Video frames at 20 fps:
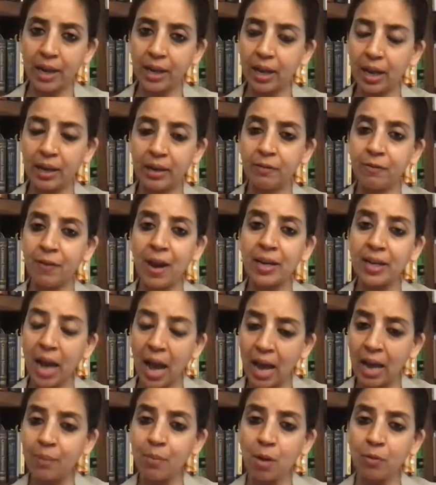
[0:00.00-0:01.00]
in fact,
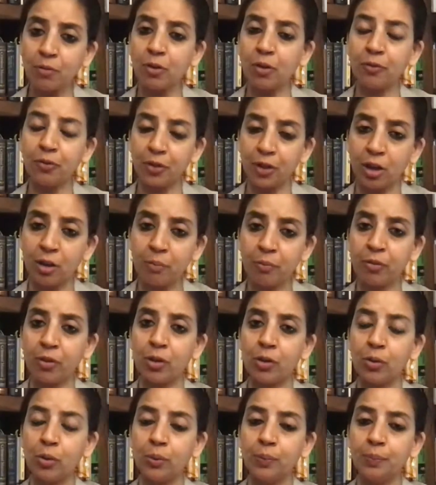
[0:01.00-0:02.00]
I'm of the firm
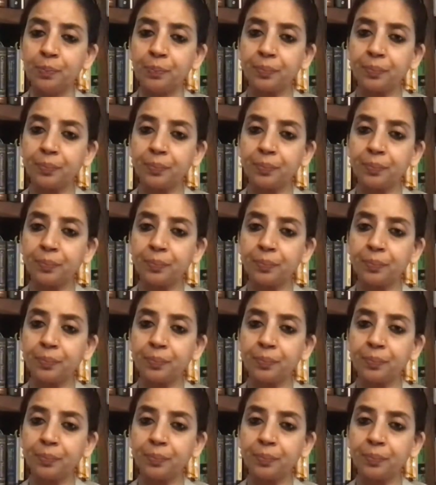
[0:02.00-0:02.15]
view